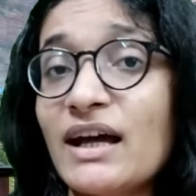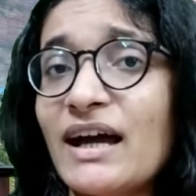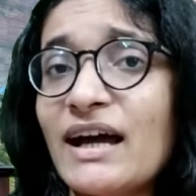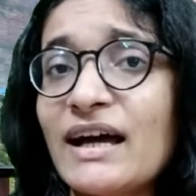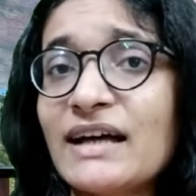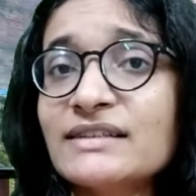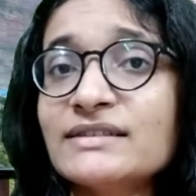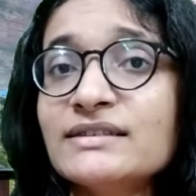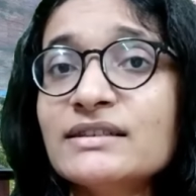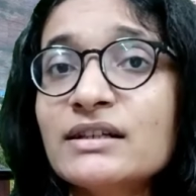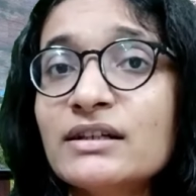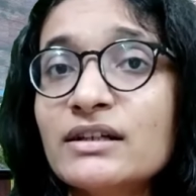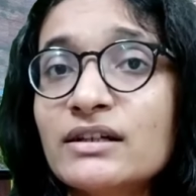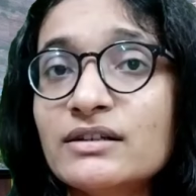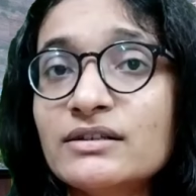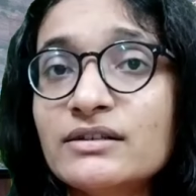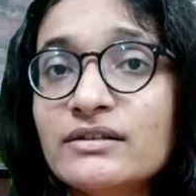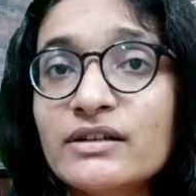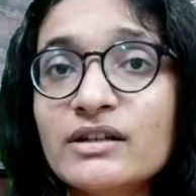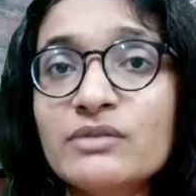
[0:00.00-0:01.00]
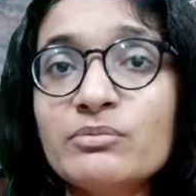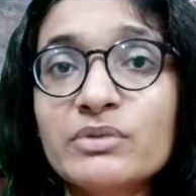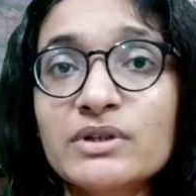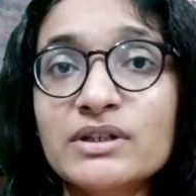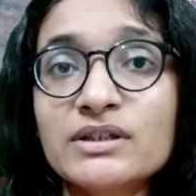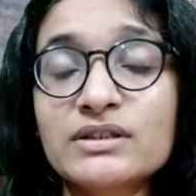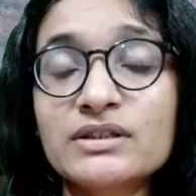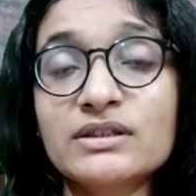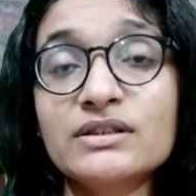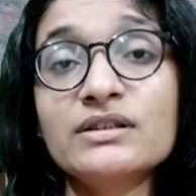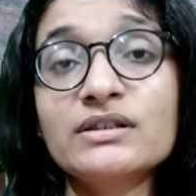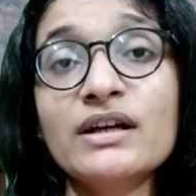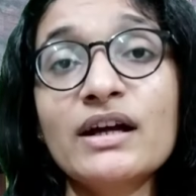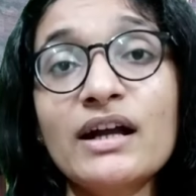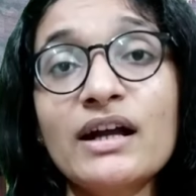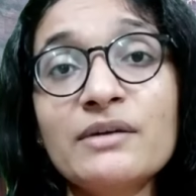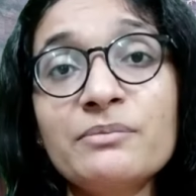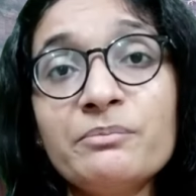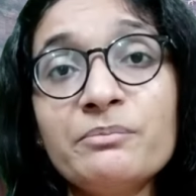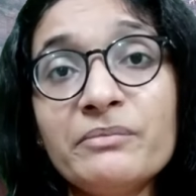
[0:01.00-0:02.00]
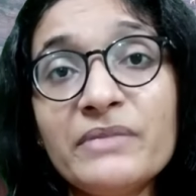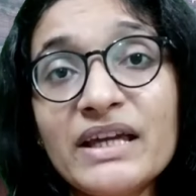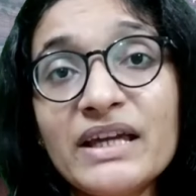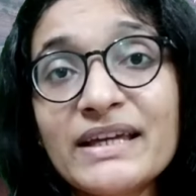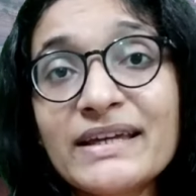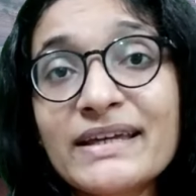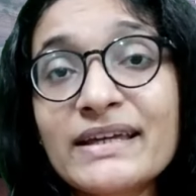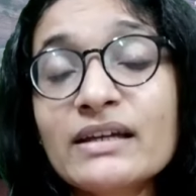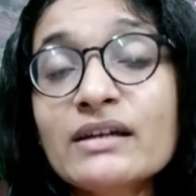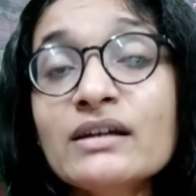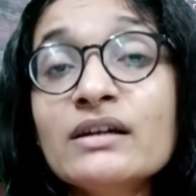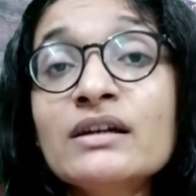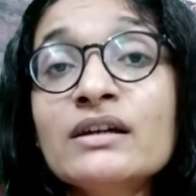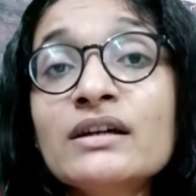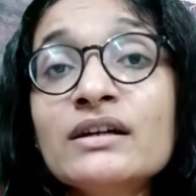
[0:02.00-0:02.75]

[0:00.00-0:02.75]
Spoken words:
as 100% and making